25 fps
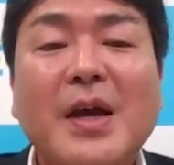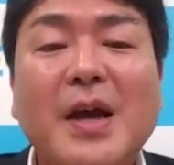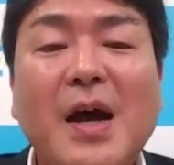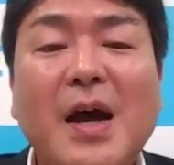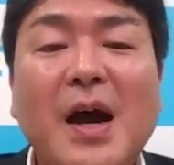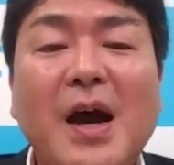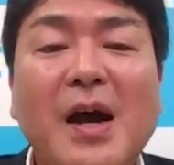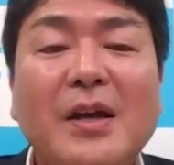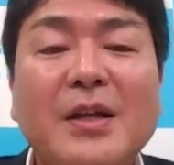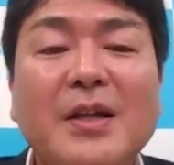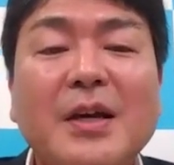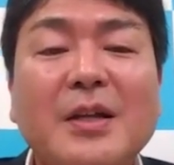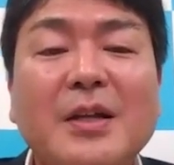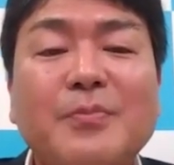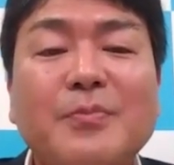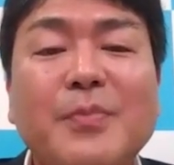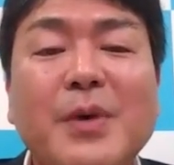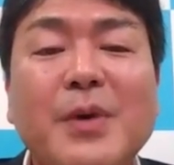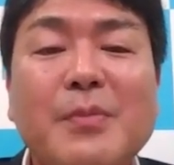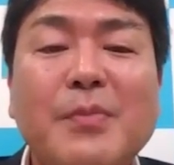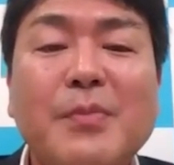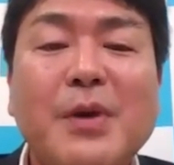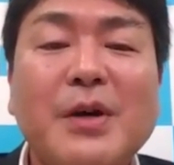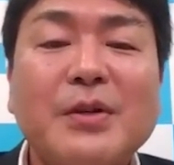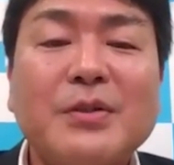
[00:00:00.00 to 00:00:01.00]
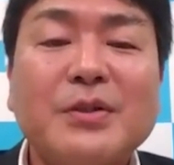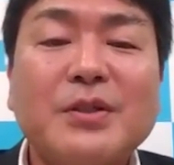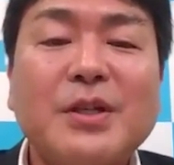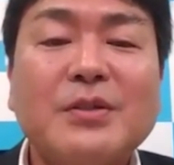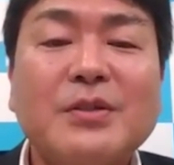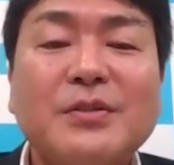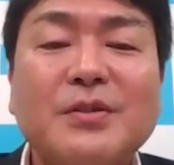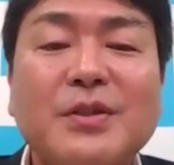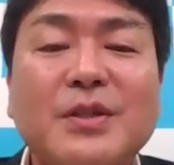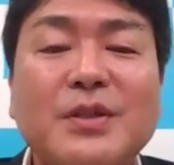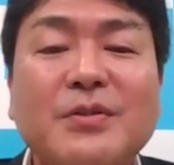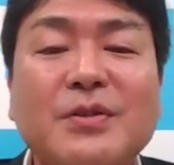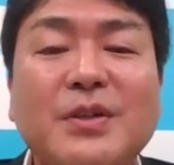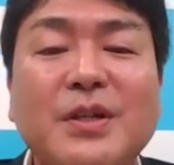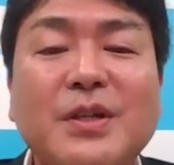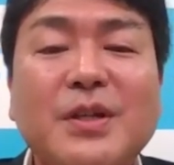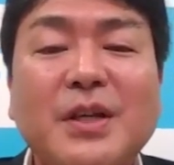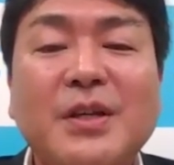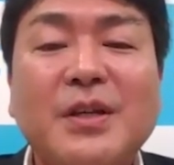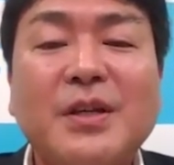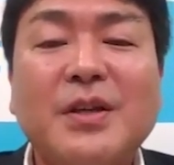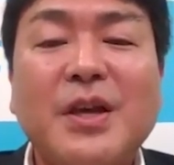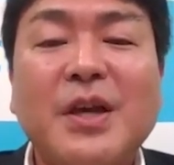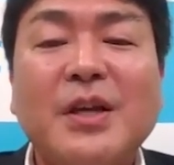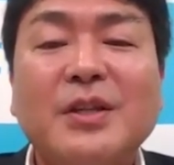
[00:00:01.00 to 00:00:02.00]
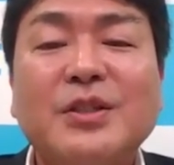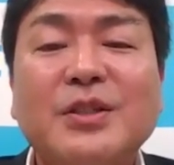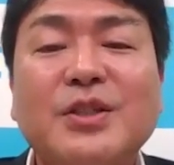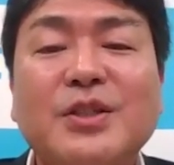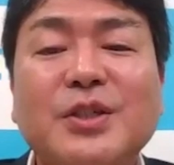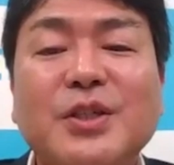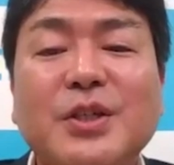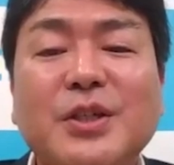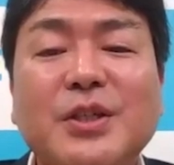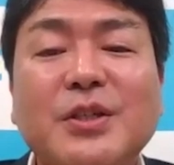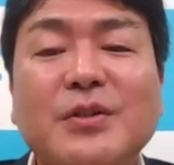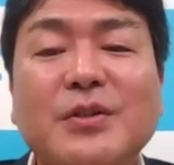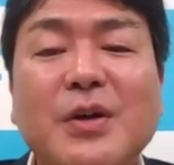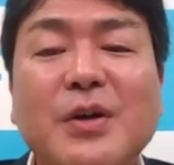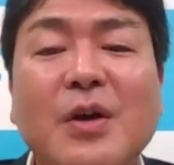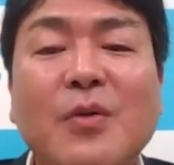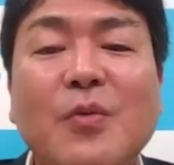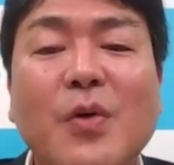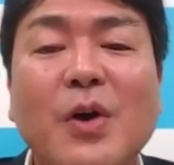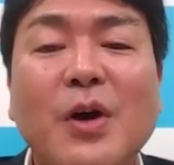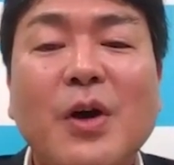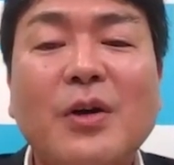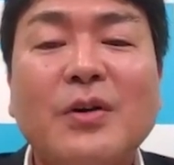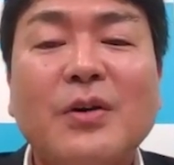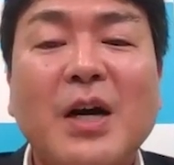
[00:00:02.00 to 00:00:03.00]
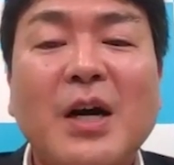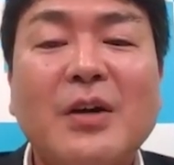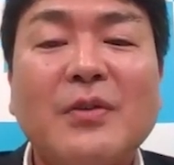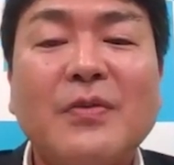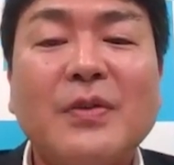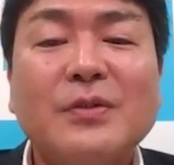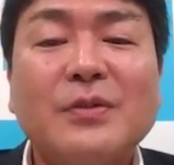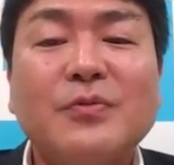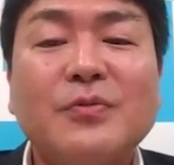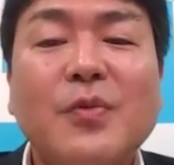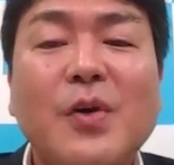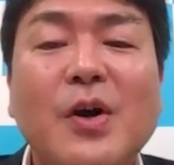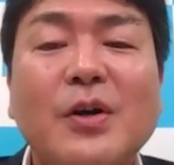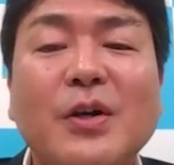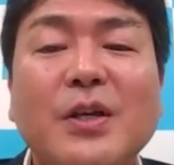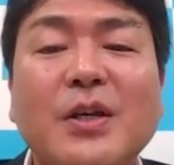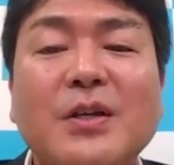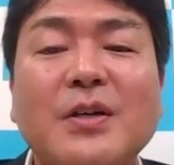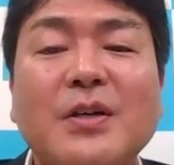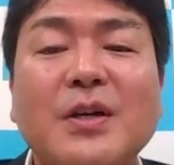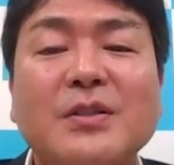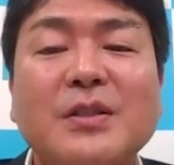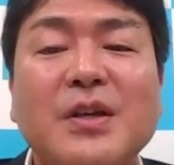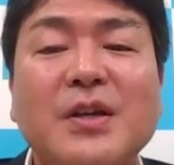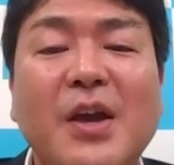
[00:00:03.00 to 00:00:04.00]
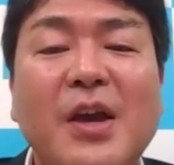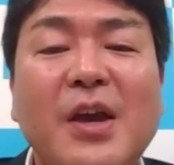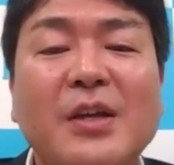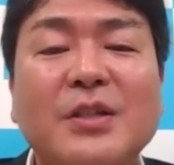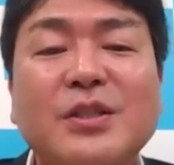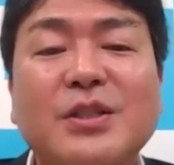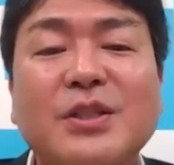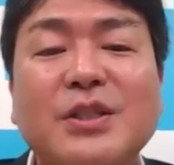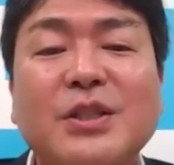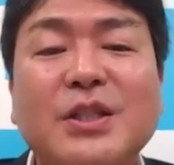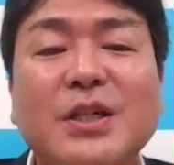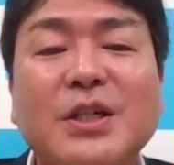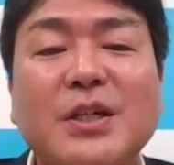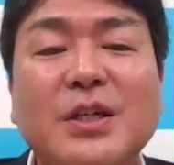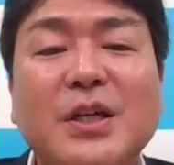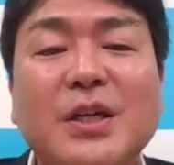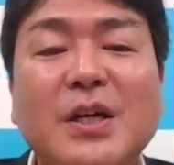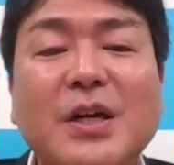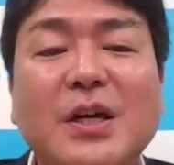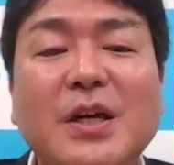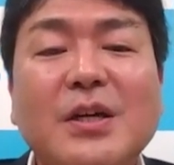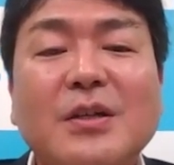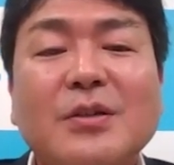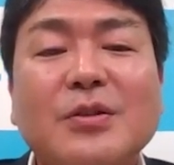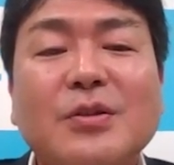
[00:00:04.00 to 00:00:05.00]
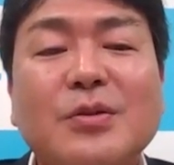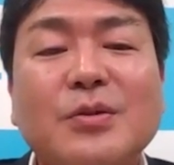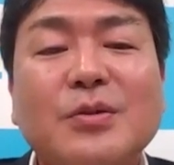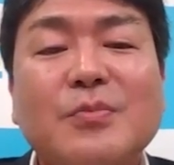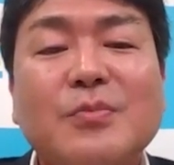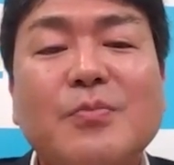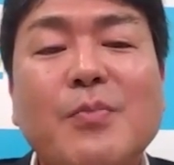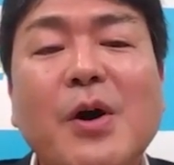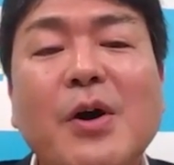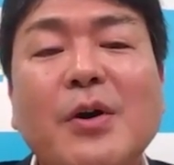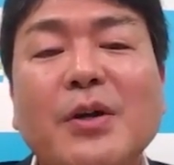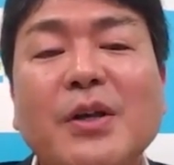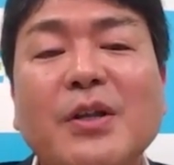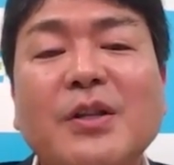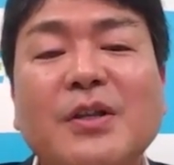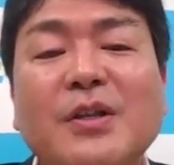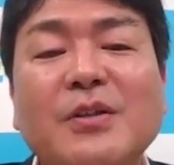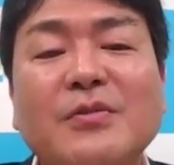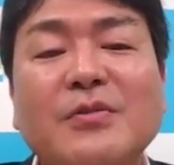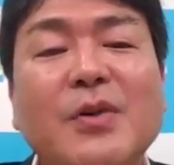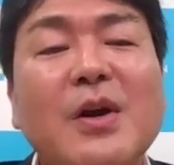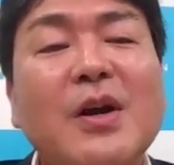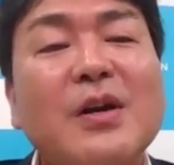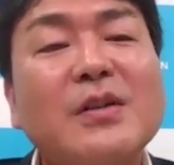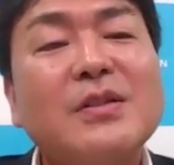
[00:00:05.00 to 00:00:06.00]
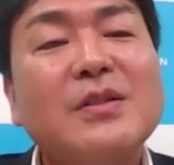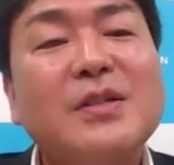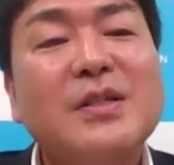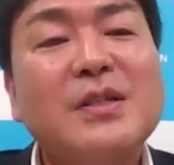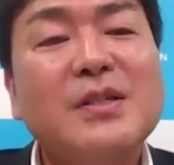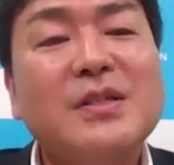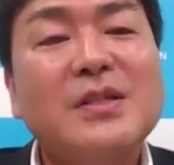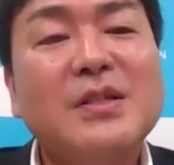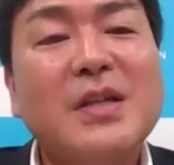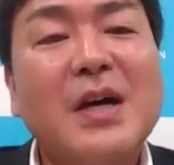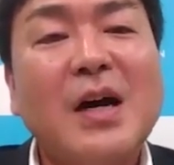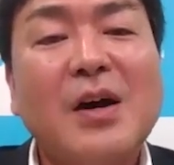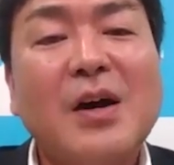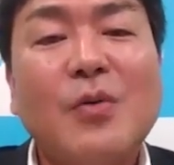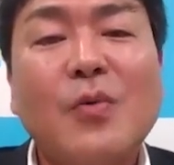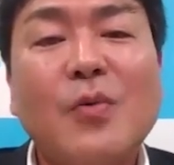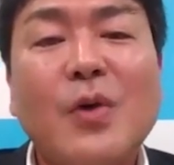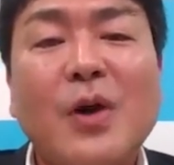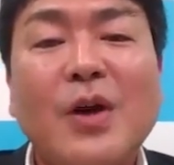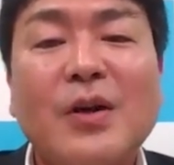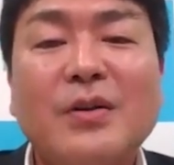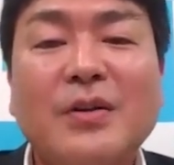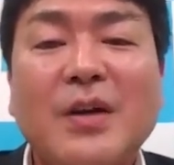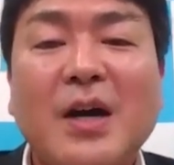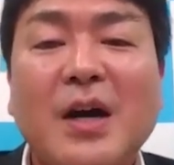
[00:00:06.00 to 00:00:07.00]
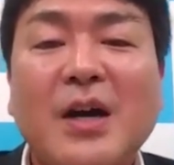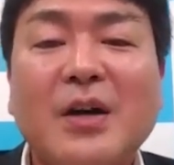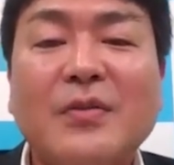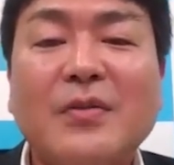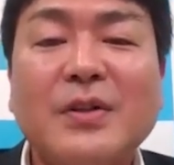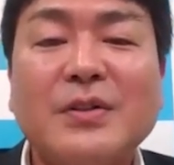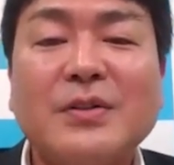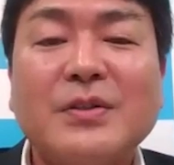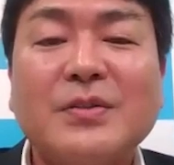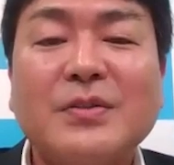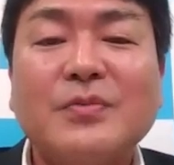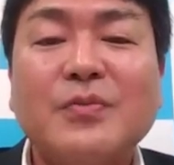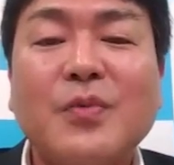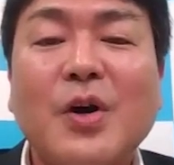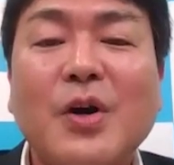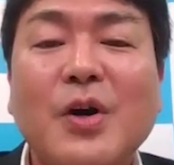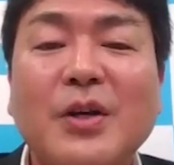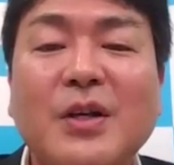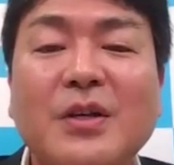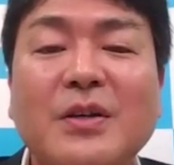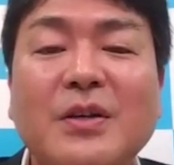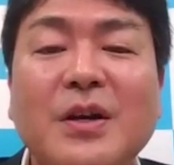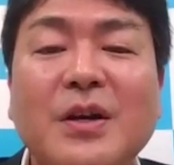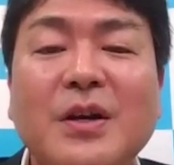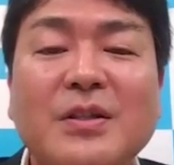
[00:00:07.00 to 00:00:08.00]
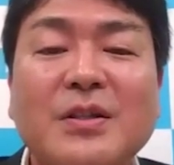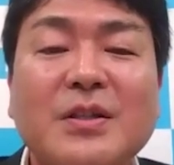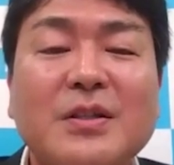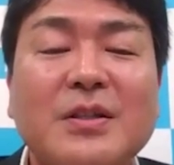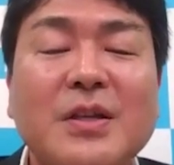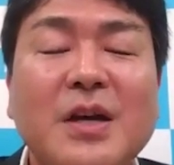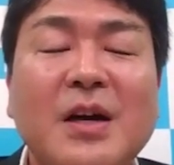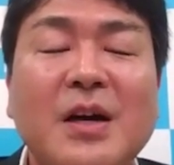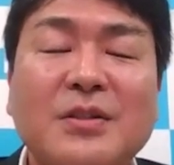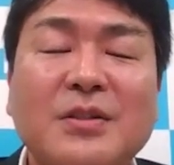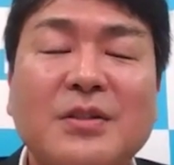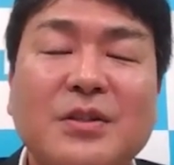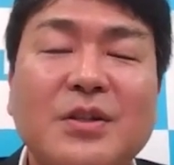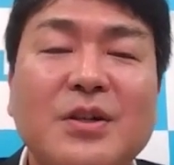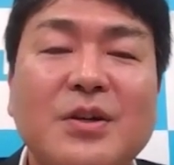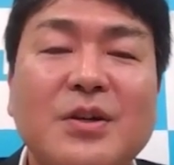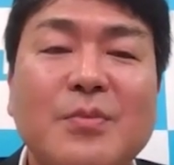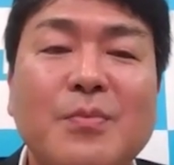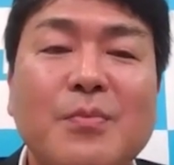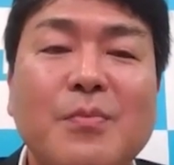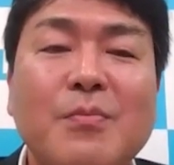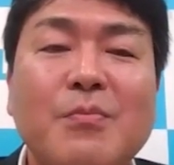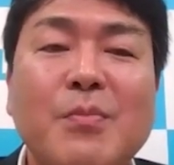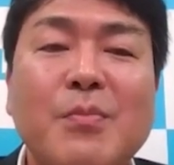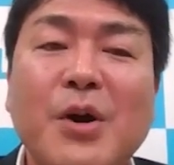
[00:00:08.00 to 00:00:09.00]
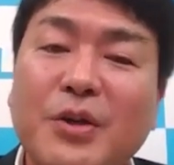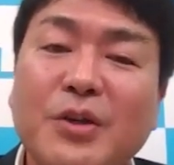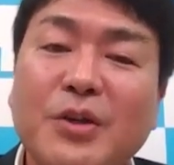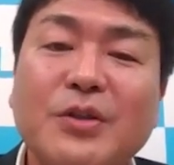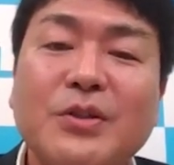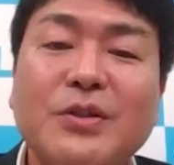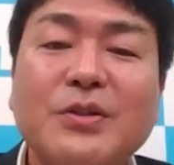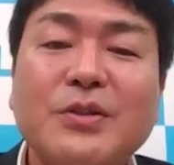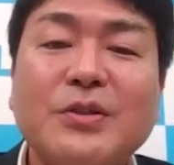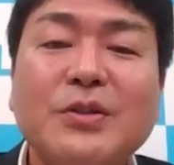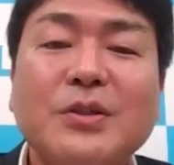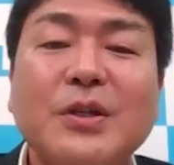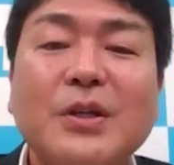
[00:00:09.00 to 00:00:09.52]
I got my master's degree in engineering while I was working as an engineer, took marketing classes while I was working as a marketer,